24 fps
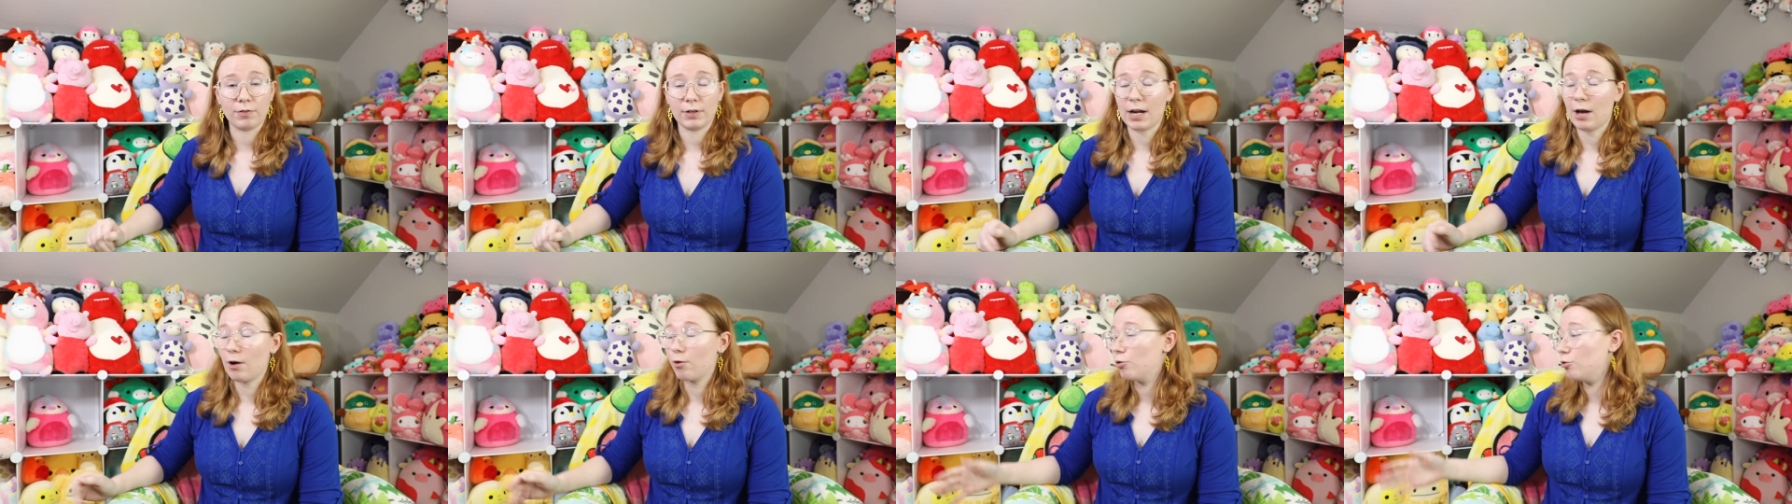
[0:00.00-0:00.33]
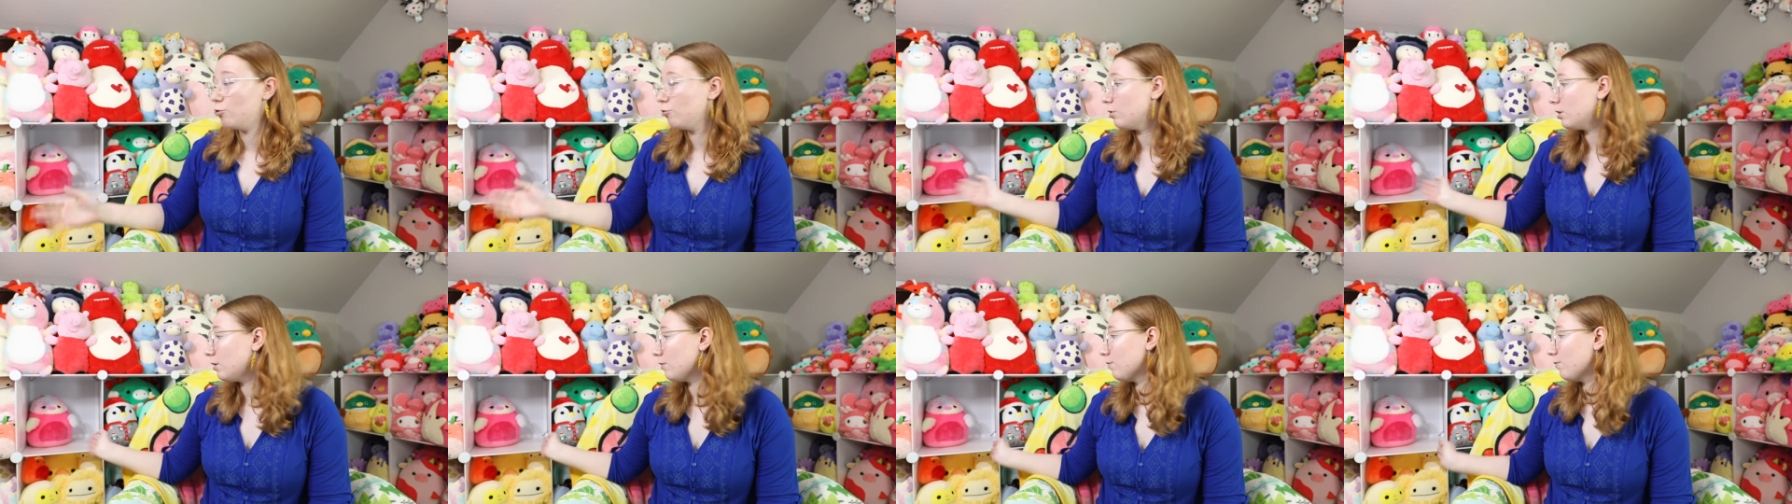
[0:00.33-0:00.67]
Now,
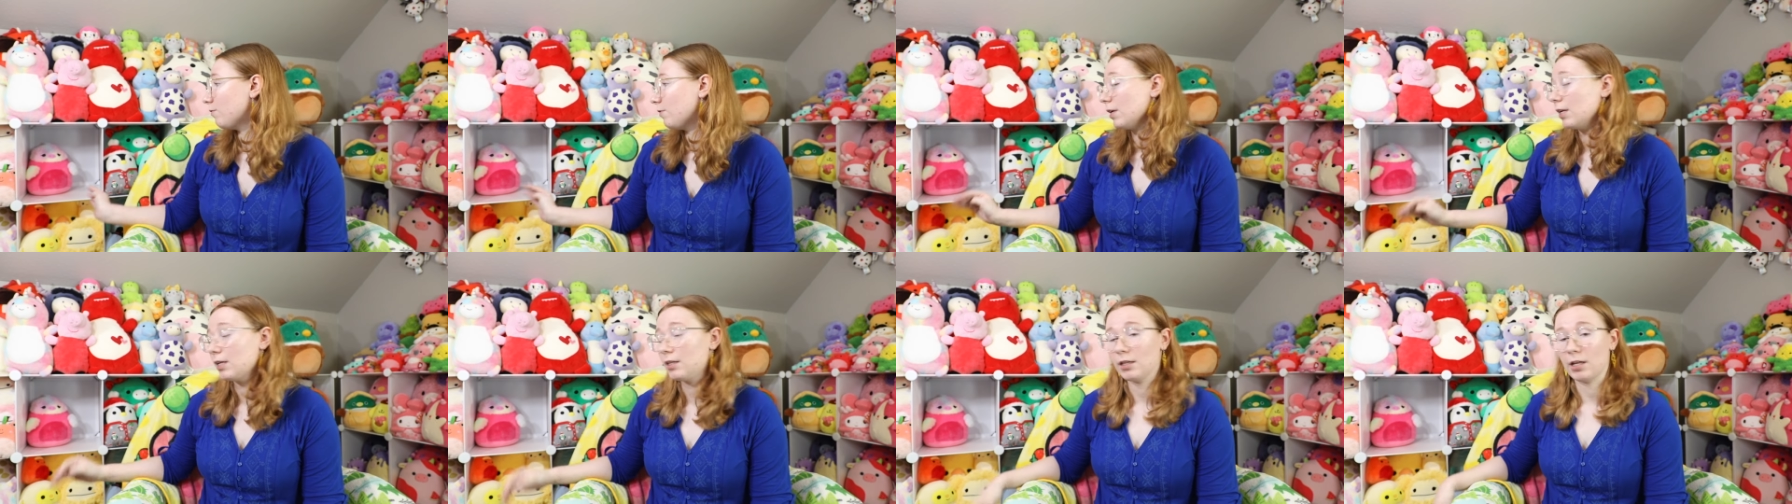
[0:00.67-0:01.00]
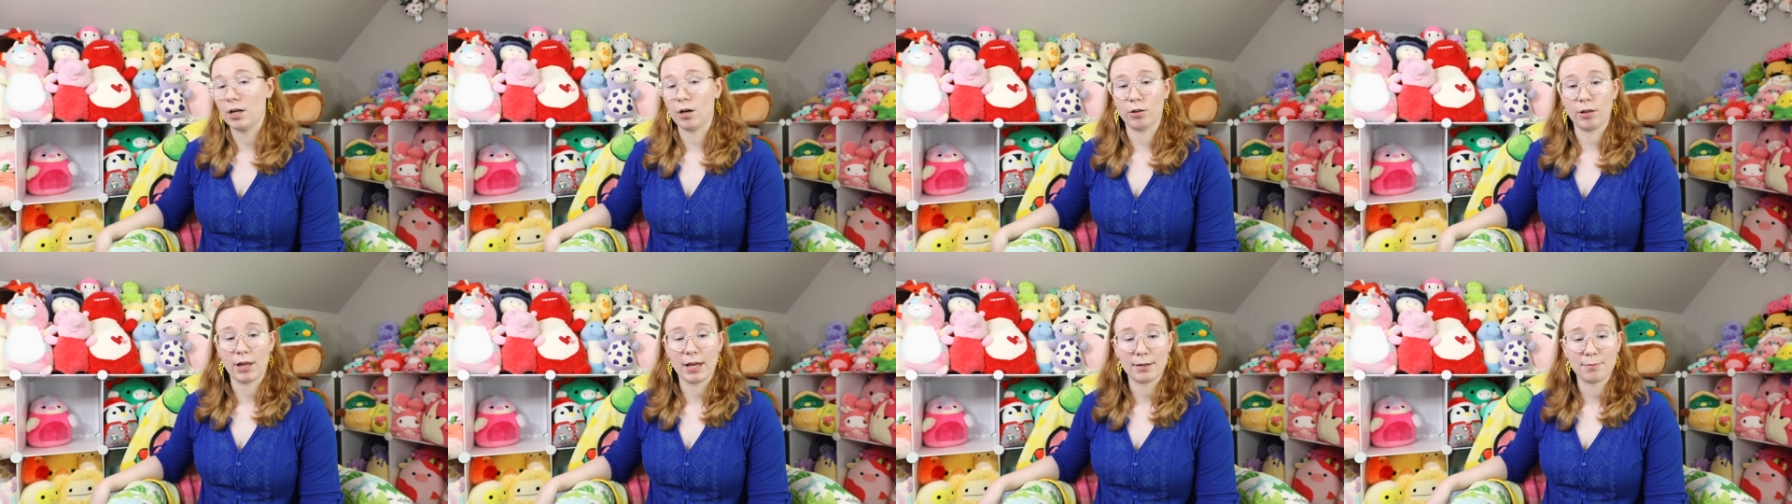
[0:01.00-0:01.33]
who can fit in
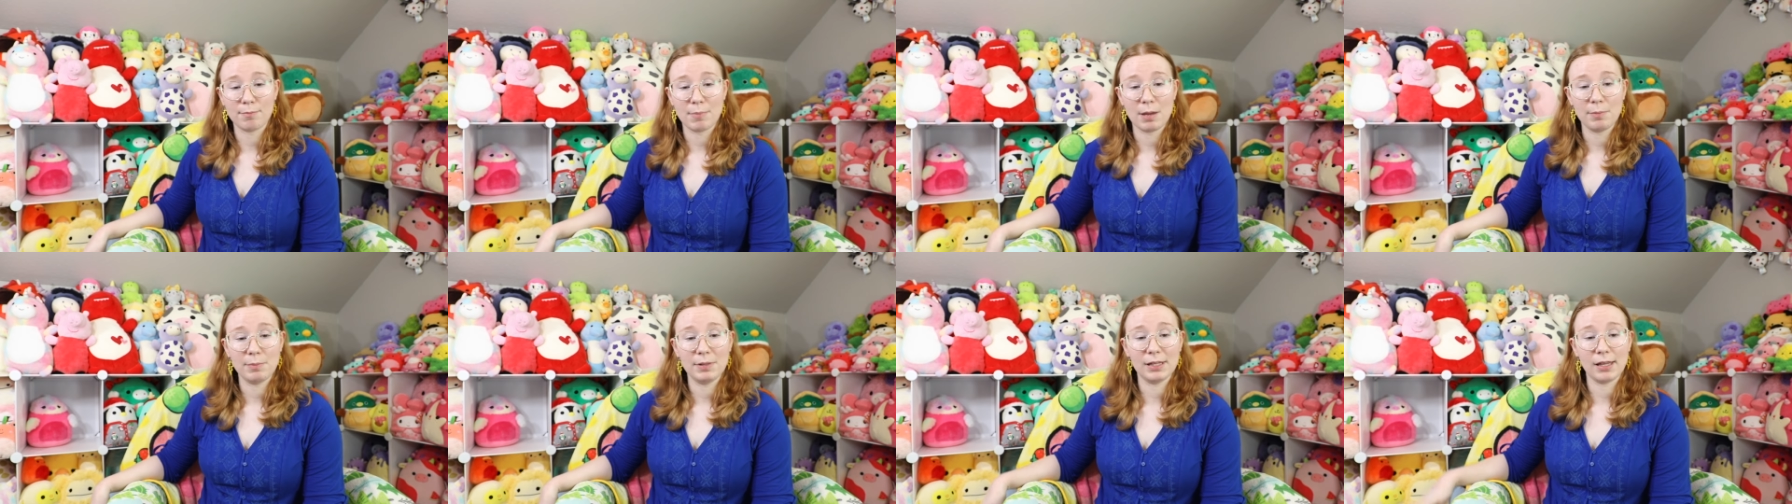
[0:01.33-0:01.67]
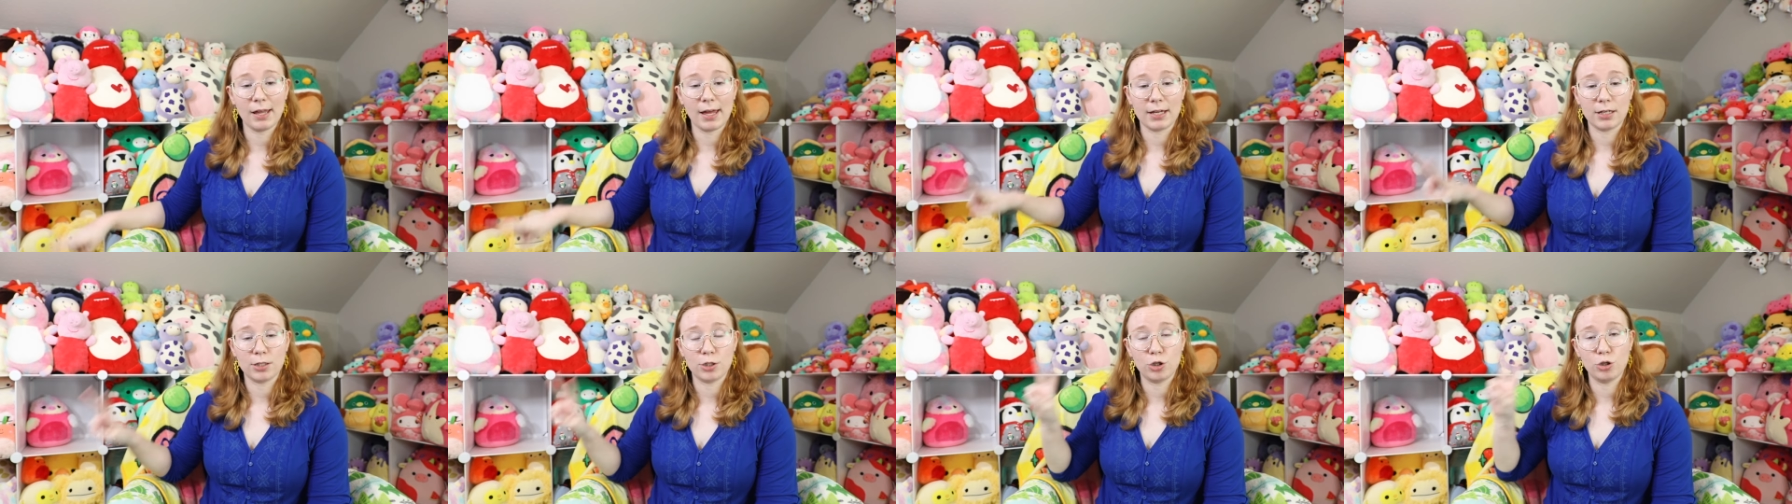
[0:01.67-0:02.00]
there? Like, maybe
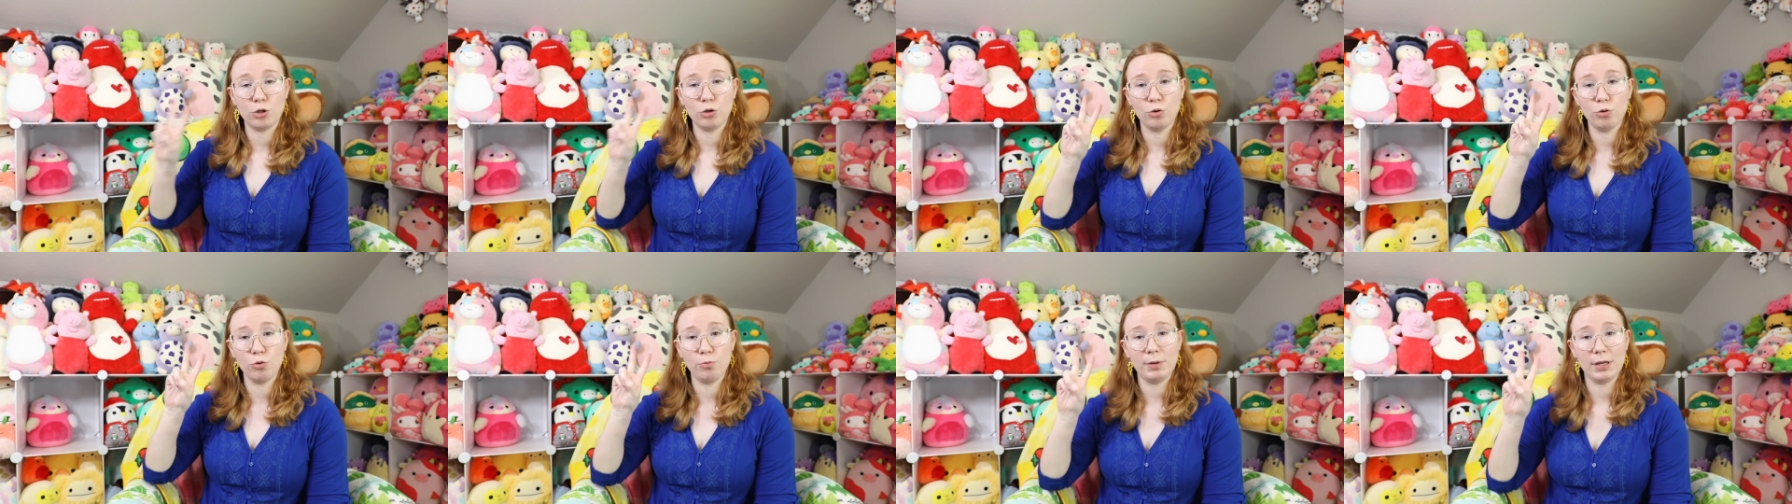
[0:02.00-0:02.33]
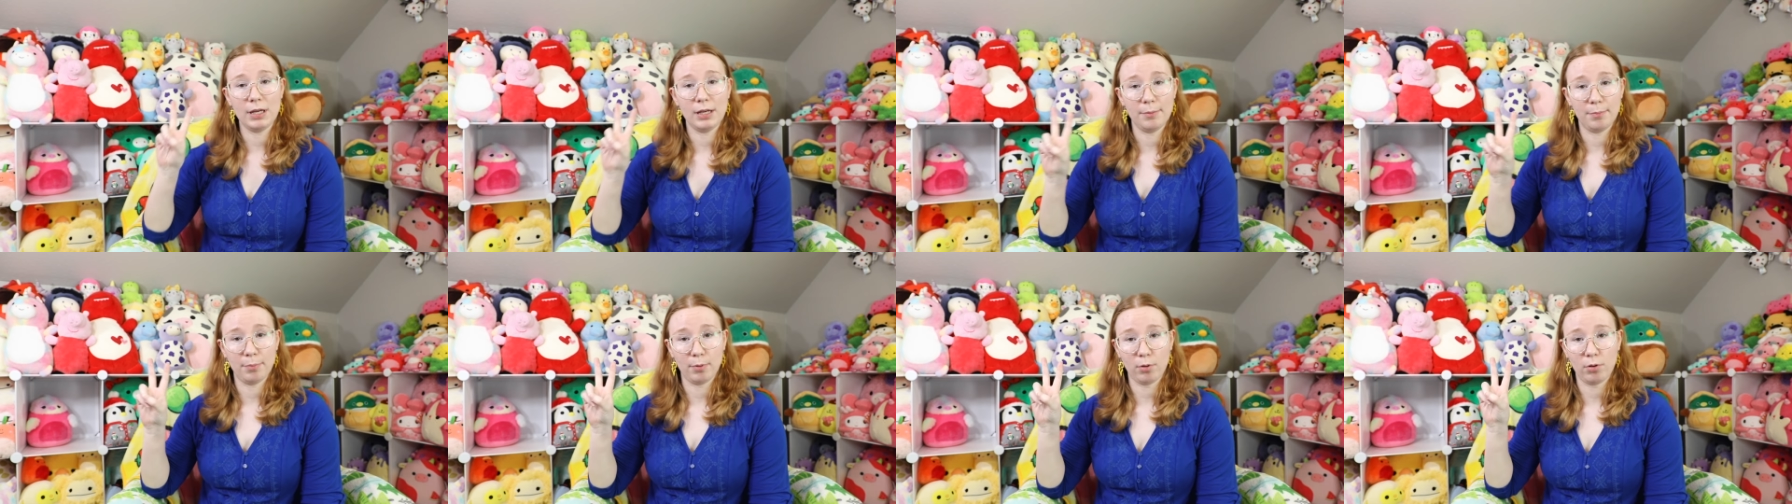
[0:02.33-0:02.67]
like two
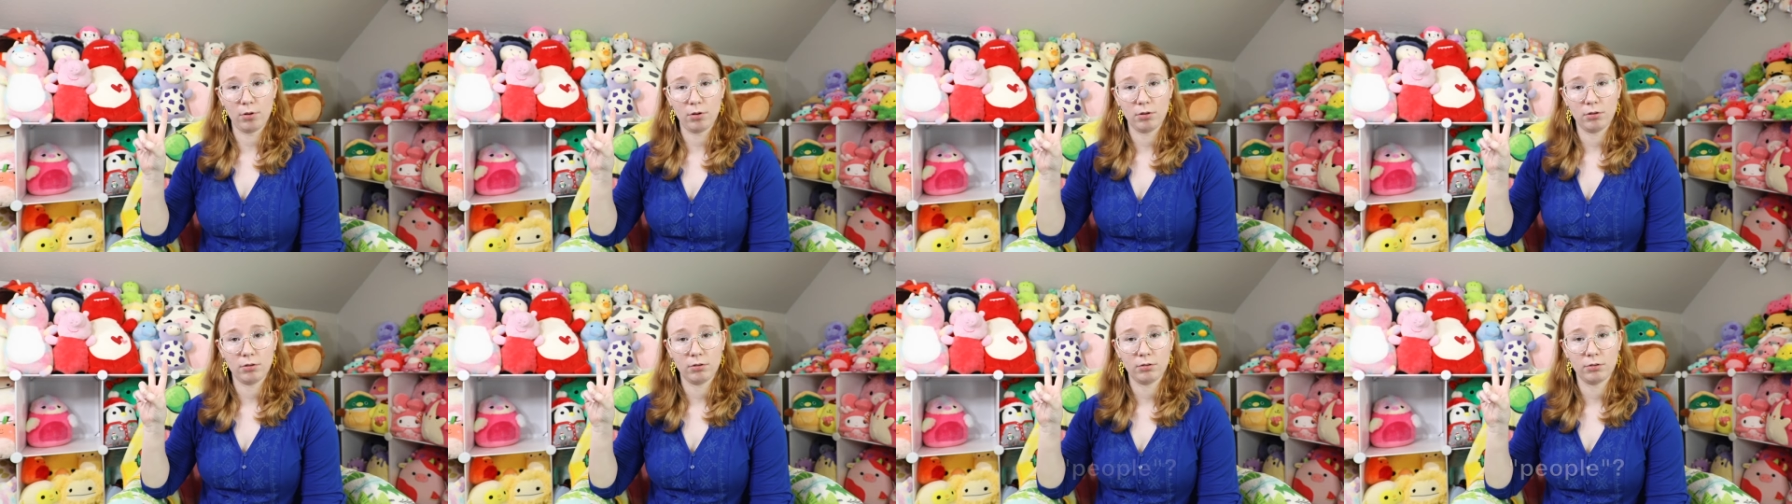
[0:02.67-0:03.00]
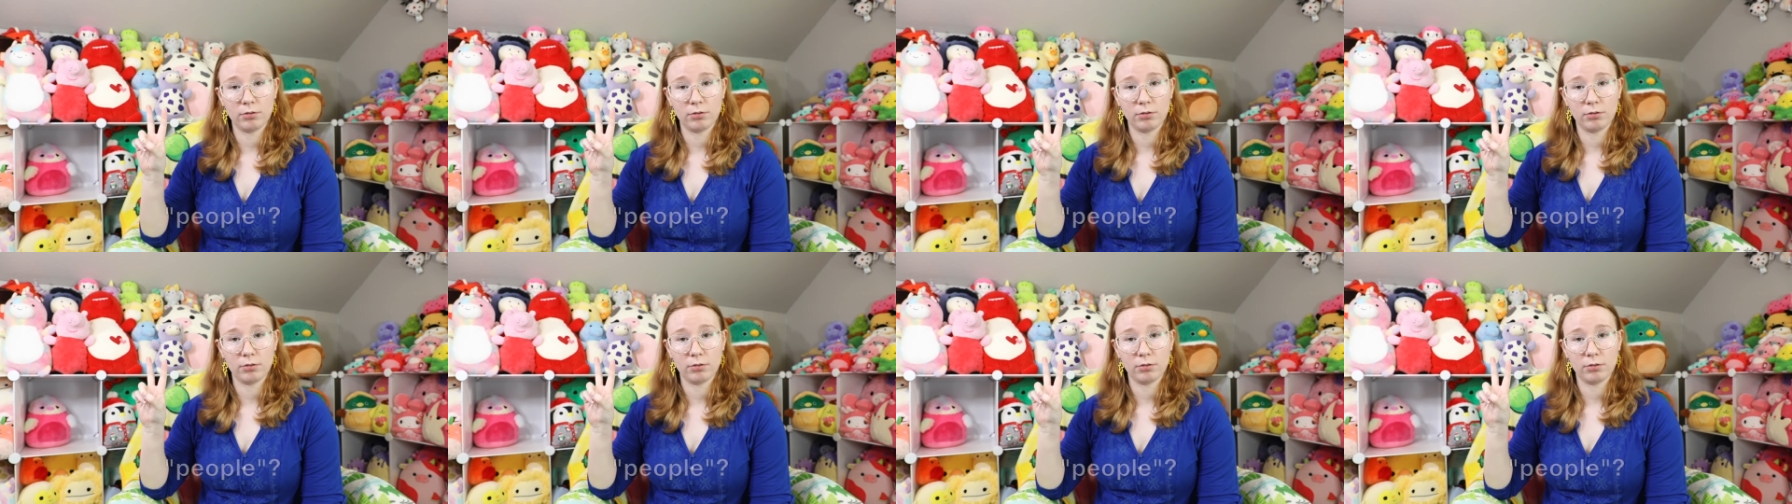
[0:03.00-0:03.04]
people,